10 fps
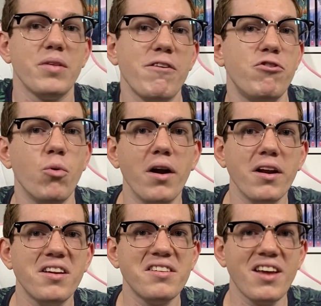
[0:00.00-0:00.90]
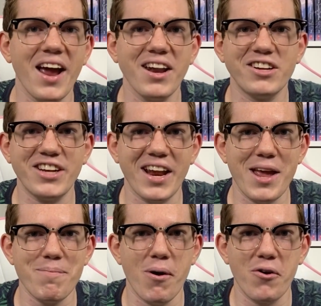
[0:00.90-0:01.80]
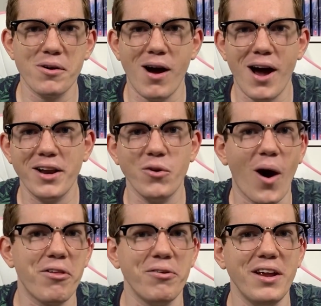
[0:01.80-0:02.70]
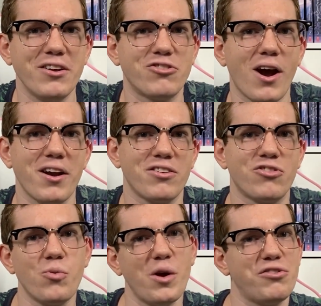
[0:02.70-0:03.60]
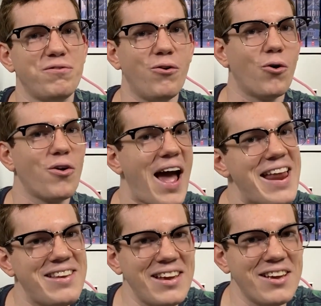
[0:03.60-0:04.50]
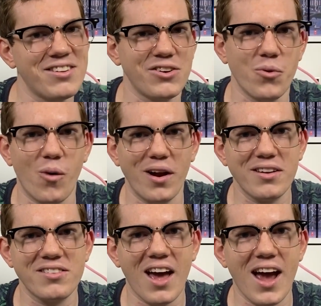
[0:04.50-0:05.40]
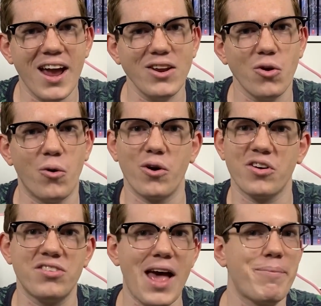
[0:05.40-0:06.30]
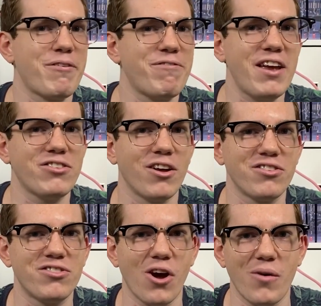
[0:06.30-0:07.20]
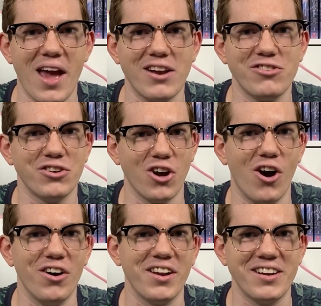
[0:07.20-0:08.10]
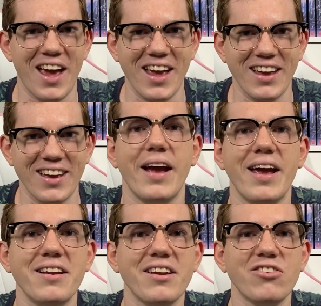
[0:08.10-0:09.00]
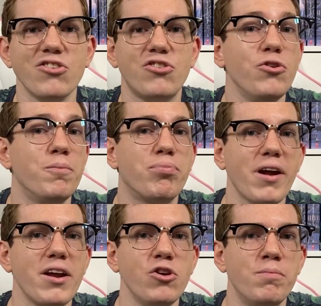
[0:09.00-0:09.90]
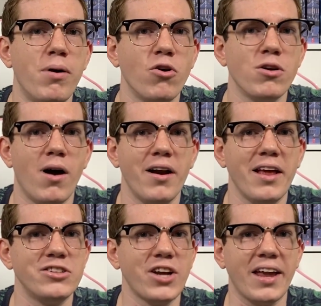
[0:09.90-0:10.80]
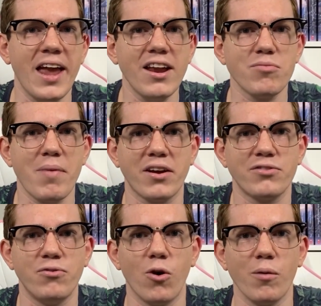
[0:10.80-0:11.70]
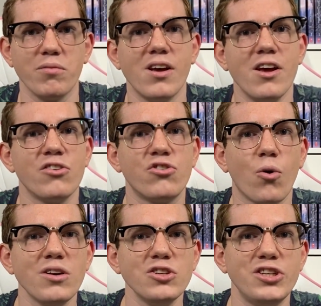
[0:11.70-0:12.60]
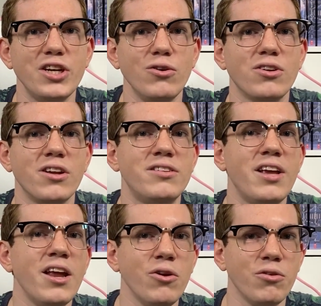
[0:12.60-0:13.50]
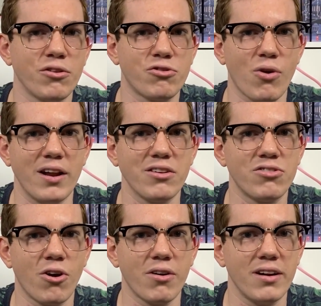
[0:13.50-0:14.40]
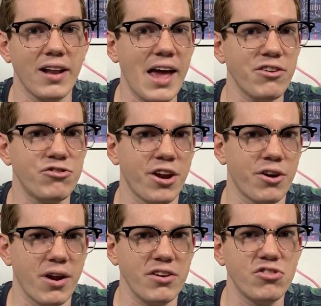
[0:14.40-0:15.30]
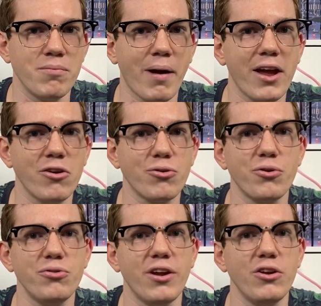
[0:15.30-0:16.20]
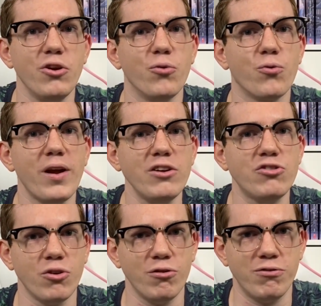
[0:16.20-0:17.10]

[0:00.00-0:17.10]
If you want to design a Gen 8 Pokemon, you either need to try to squish 4 ideas into one design, or slap a face on Stonehenge and call it a day. In addition to brand new Pokemon in Gigantamax forms, Sword and Shield continued the trend started last generation by introducing new regional